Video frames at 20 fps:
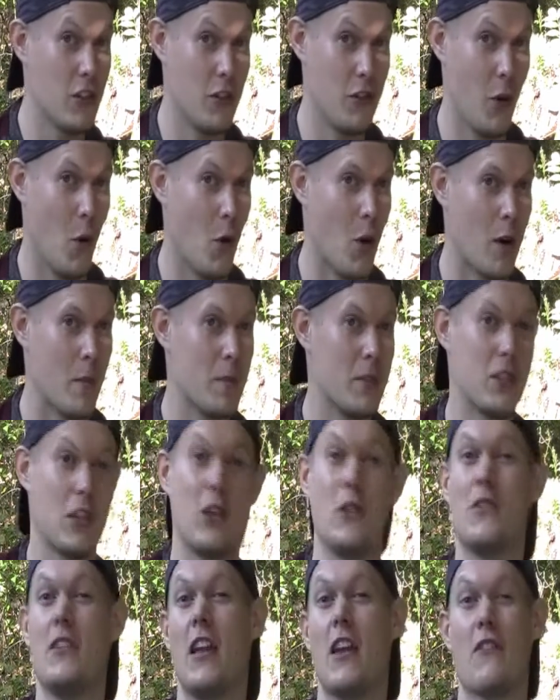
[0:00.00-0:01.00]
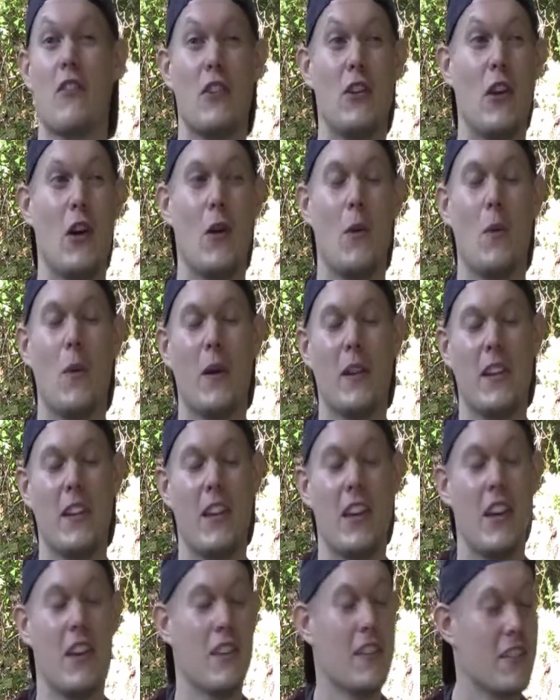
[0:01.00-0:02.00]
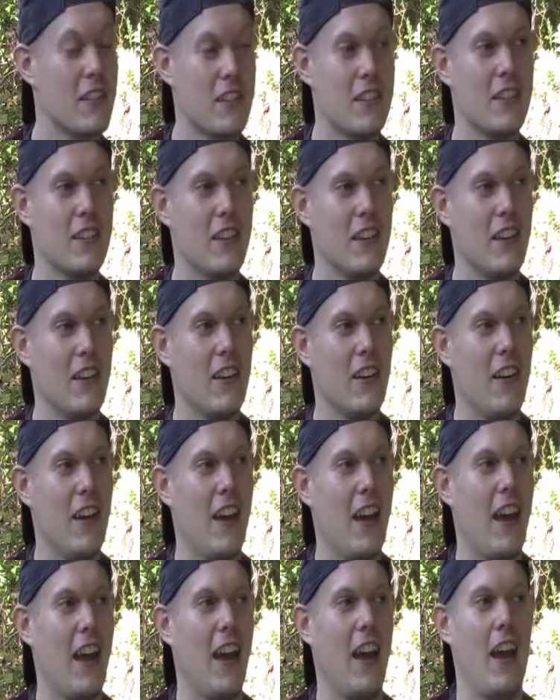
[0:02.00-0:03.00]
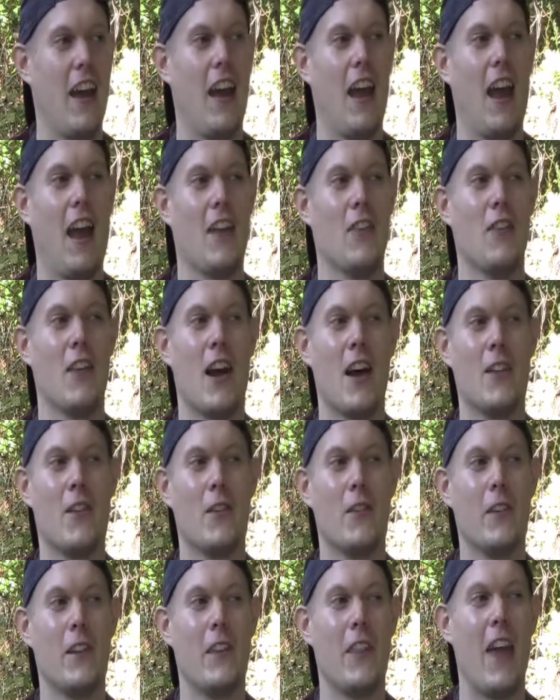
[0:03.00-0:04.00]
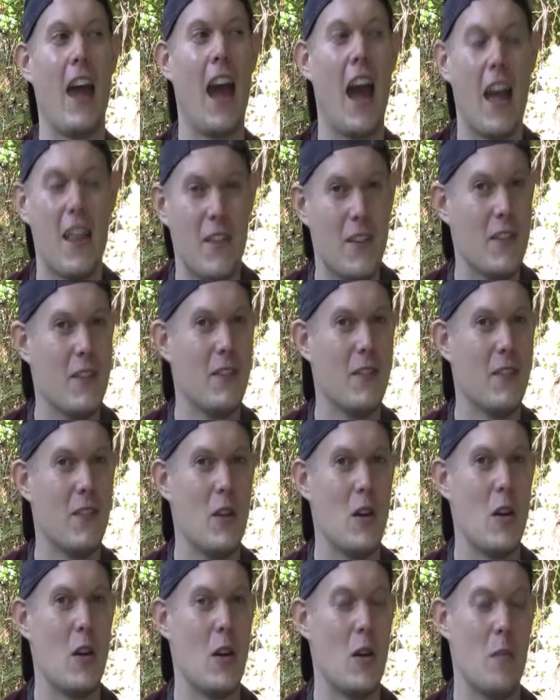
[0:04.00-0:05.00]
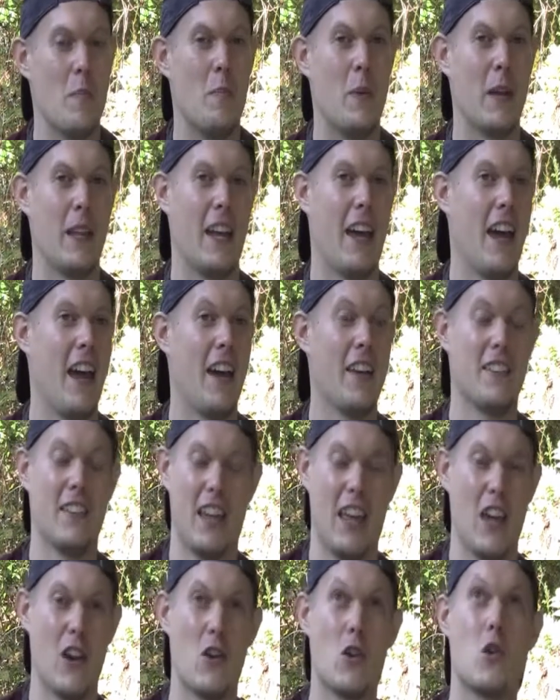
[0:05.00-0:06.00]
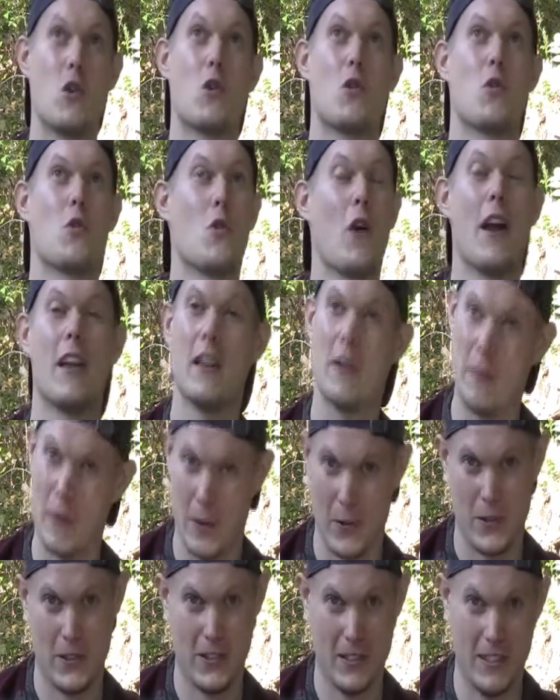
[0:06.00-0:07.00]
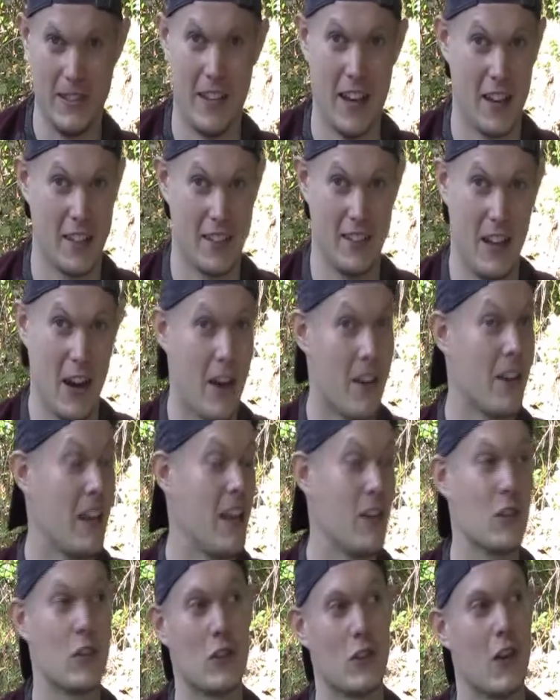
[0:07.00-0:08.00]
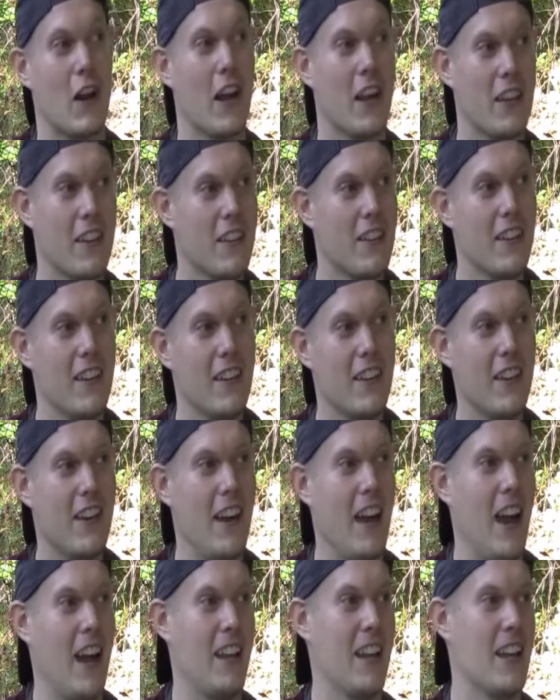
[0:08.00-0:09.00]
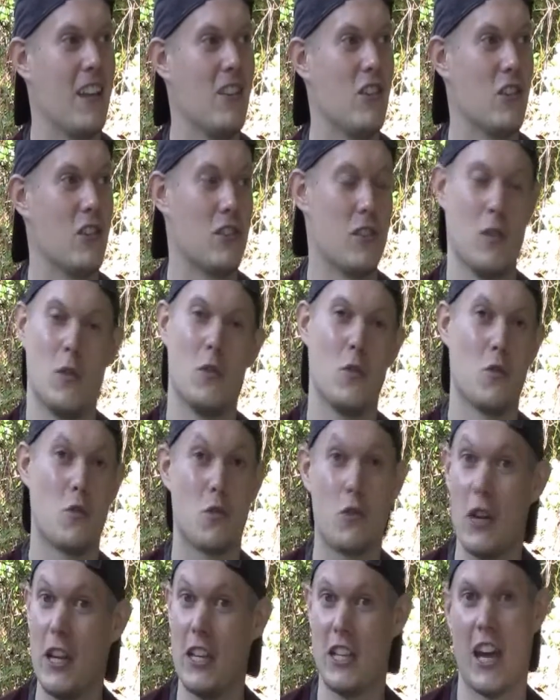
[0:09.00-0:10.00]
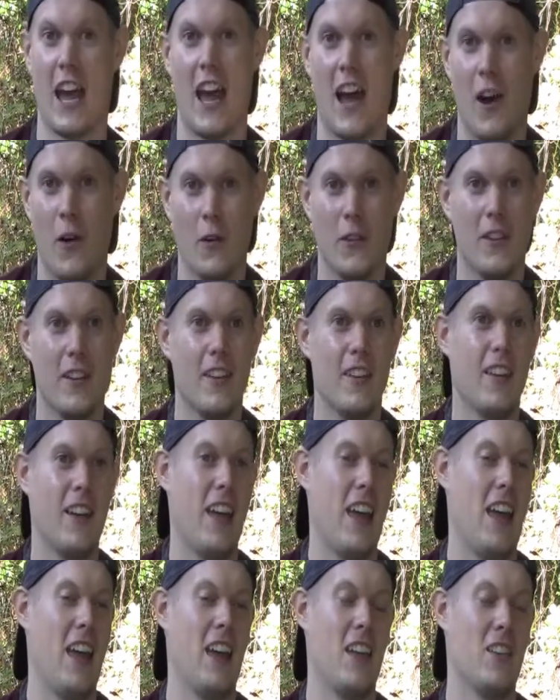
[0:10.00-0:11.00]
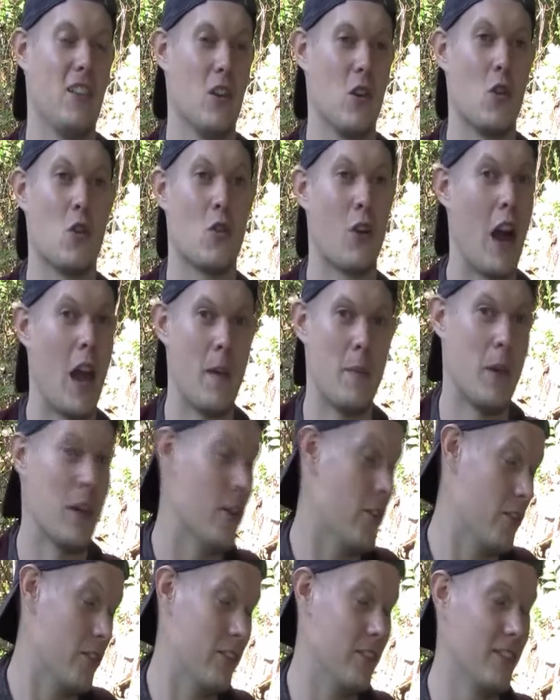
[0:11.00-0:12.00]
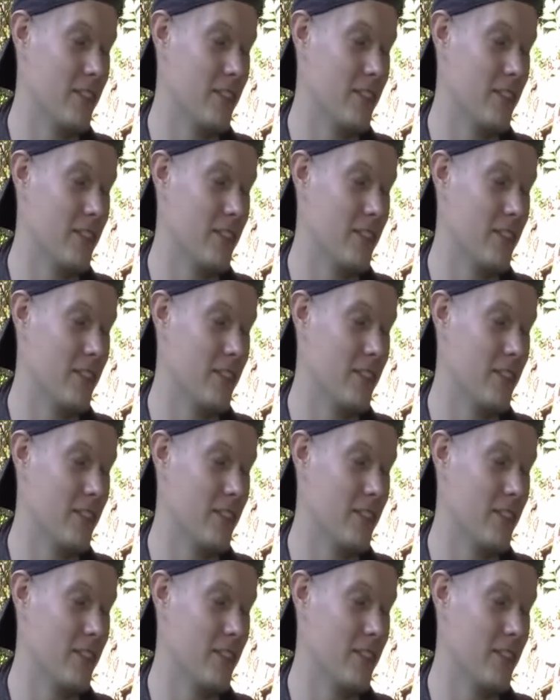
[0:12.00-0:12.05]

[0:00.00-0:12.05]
form so you never know what it is. Not only that, but it has incredible dexterity and strength, and it can just reach out and grab you,